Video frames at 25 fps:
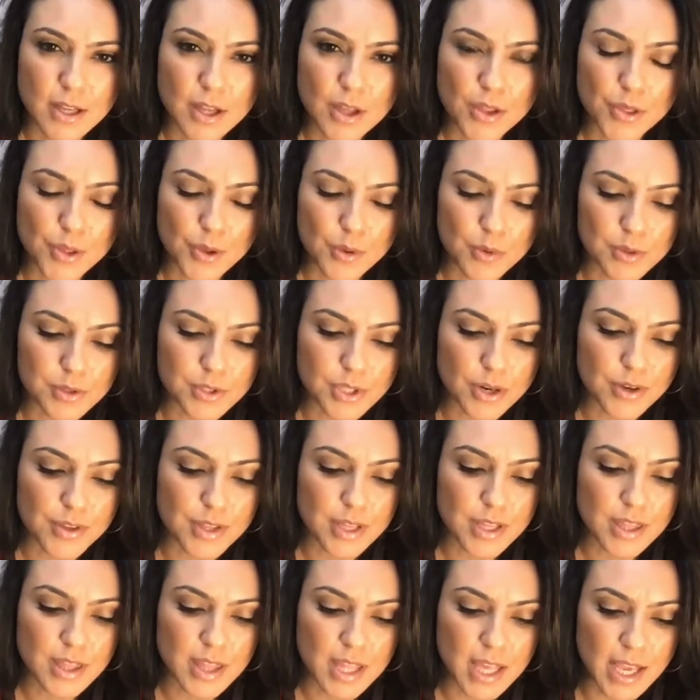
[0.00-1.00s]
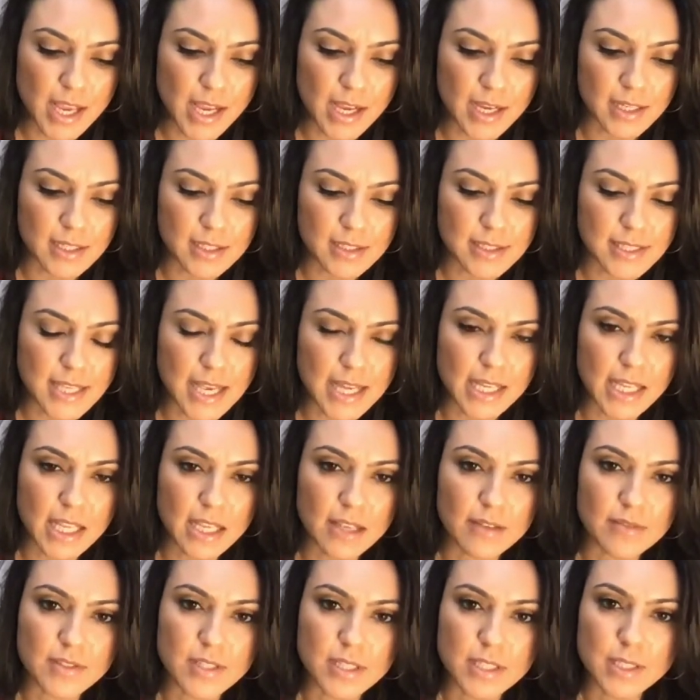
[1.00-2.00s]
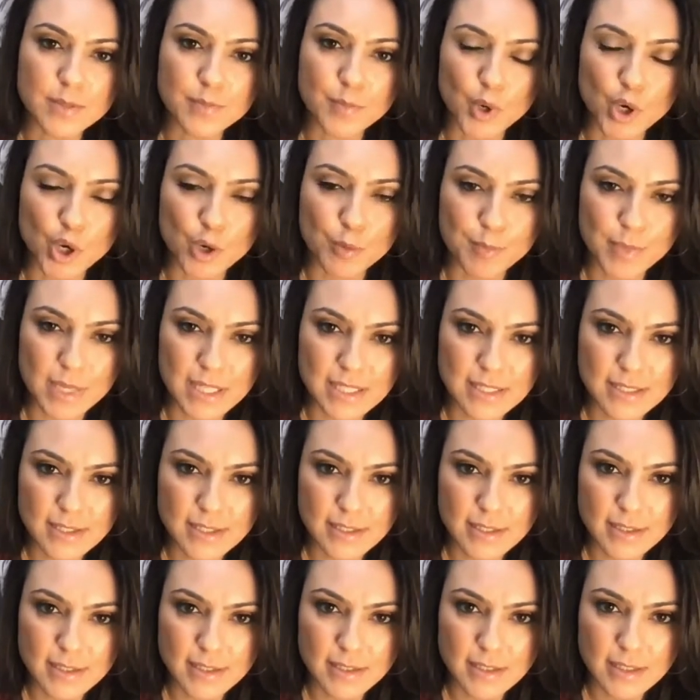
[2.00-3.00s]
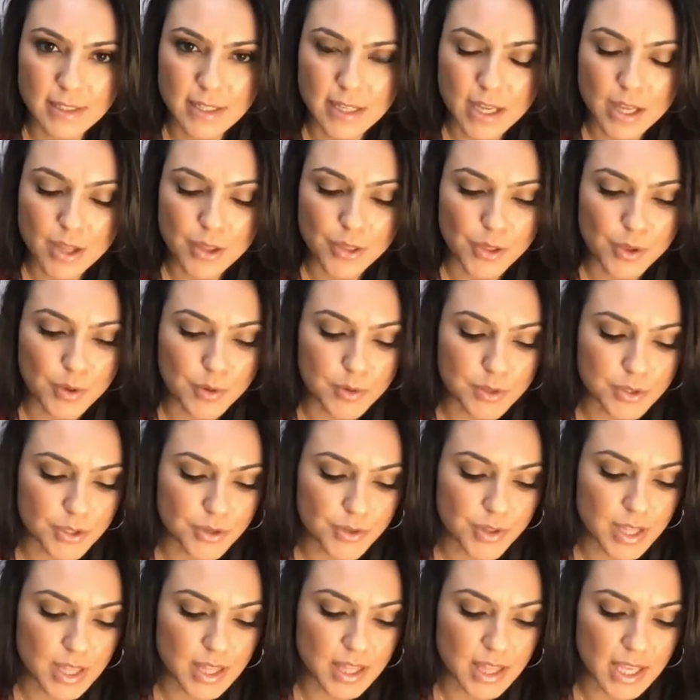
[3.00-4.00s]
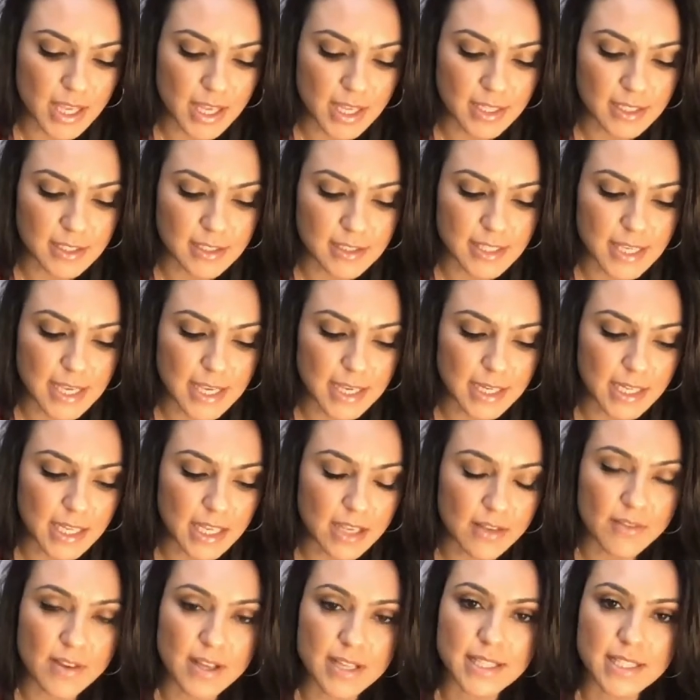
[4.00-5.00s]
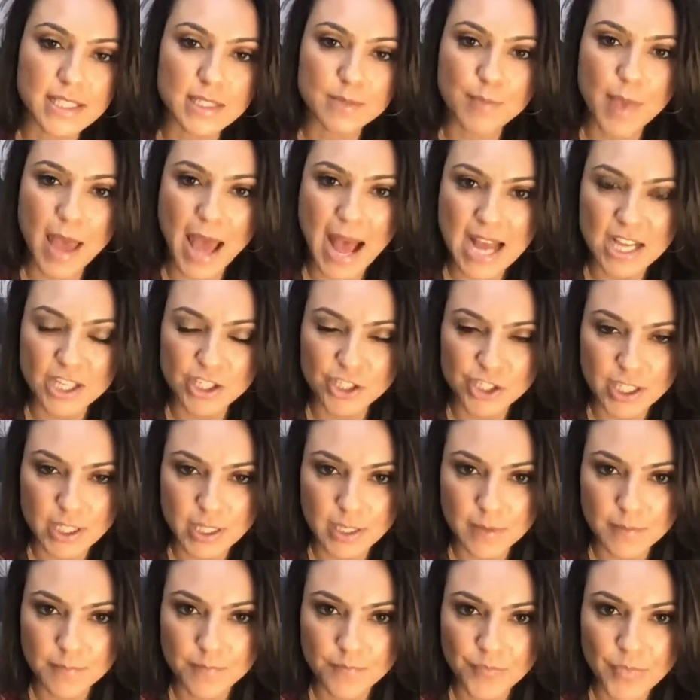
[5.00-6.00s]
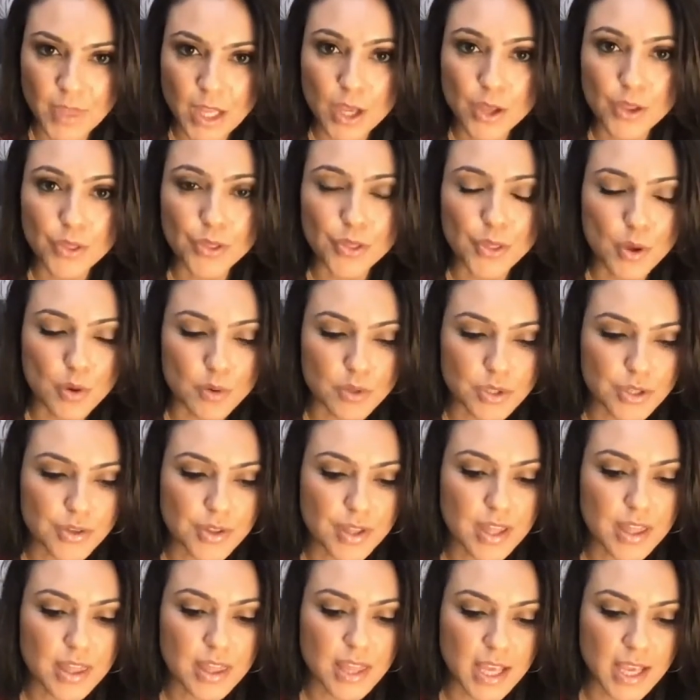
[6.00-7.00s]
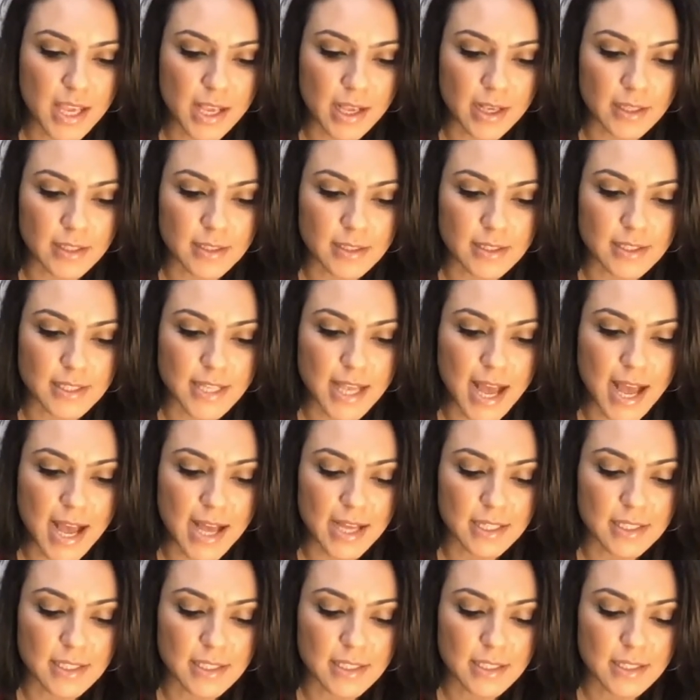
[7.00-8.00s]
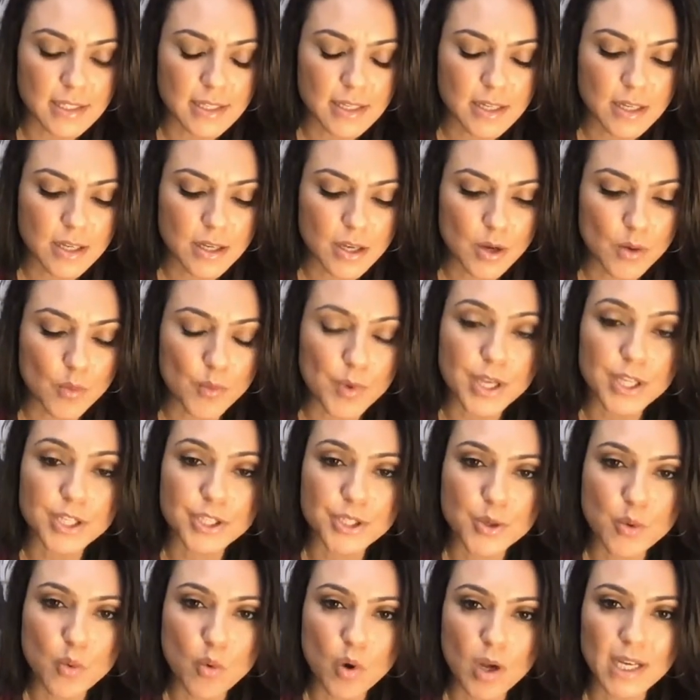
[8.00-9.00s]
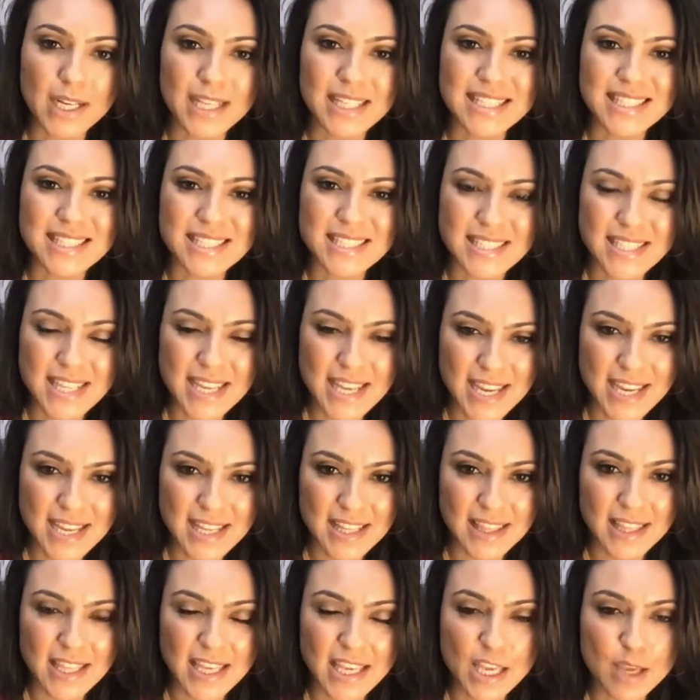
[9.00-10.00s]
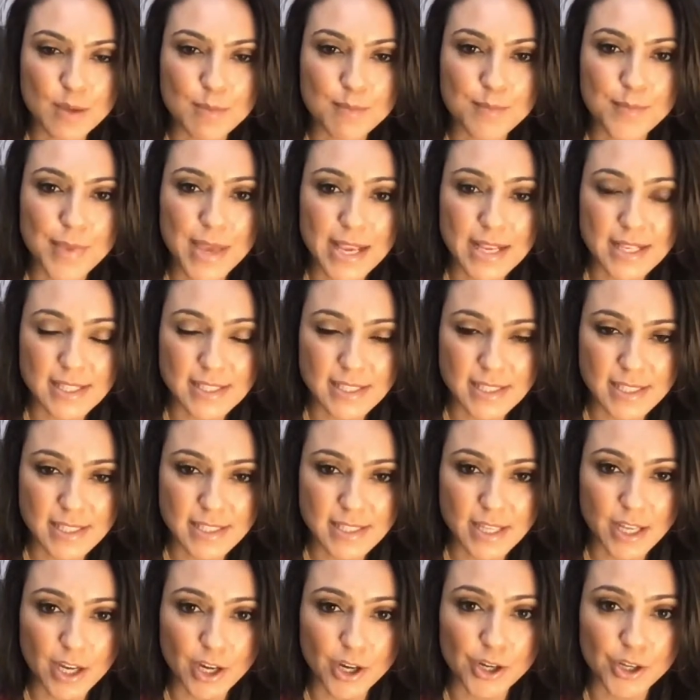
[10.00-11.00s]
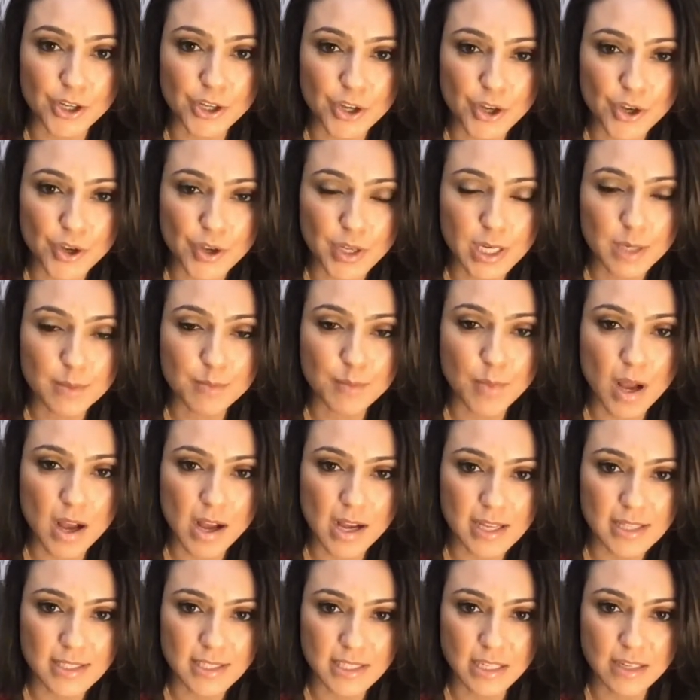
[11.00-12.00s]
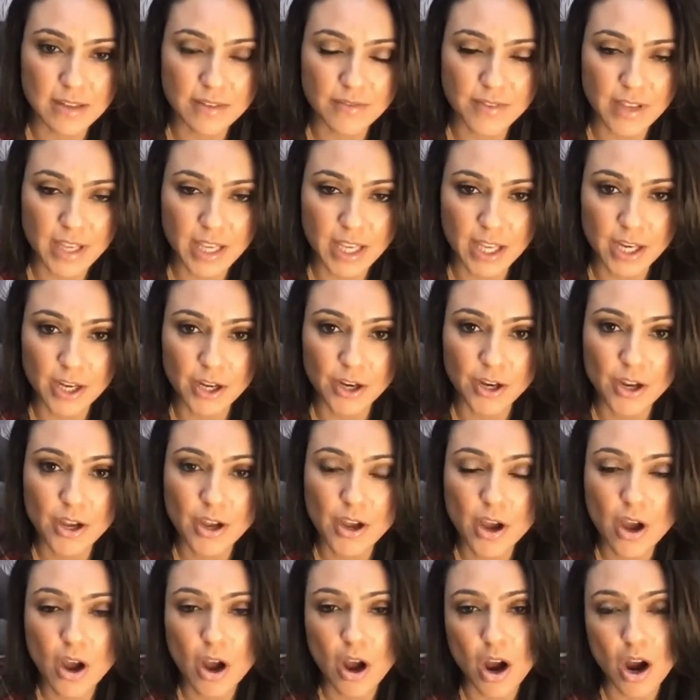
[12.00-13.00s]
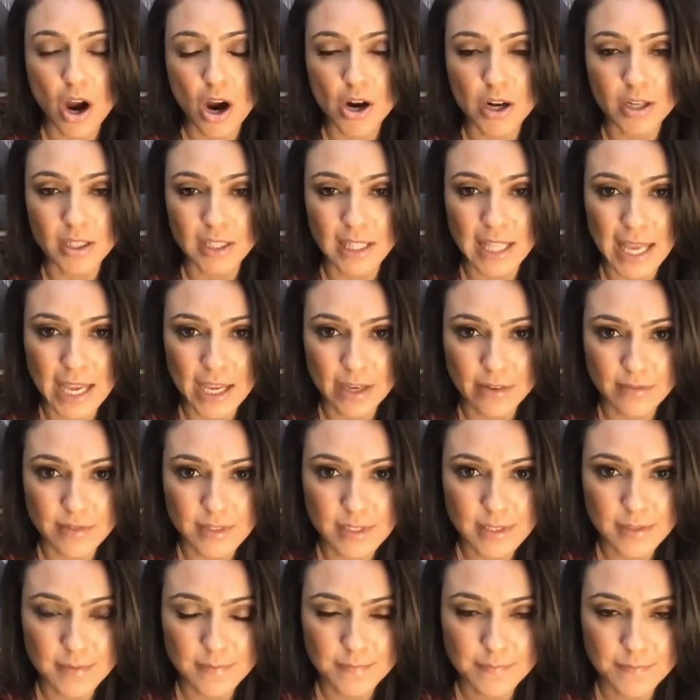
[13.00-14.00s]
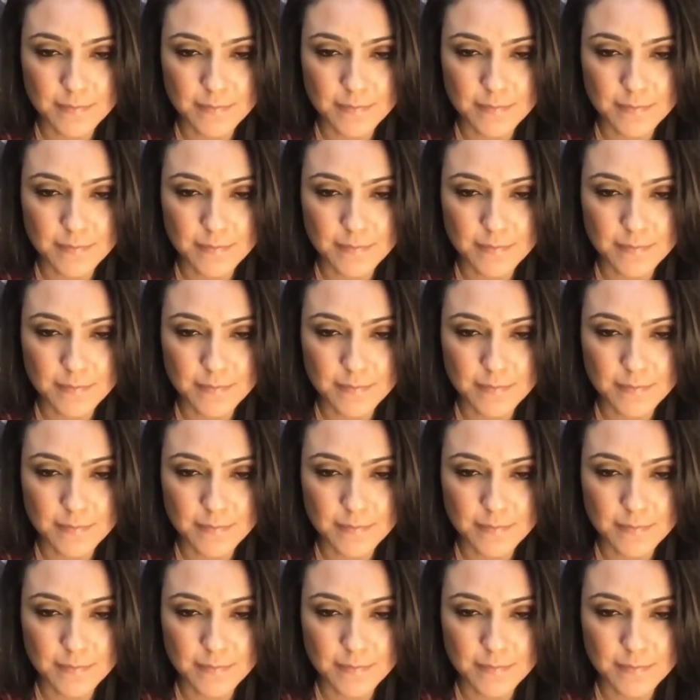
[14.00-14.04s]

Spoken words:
Those are the things that gives us purpose. Those are the things that give us passion. Those are the things that we do on a daily basis that are good and positive in our lives.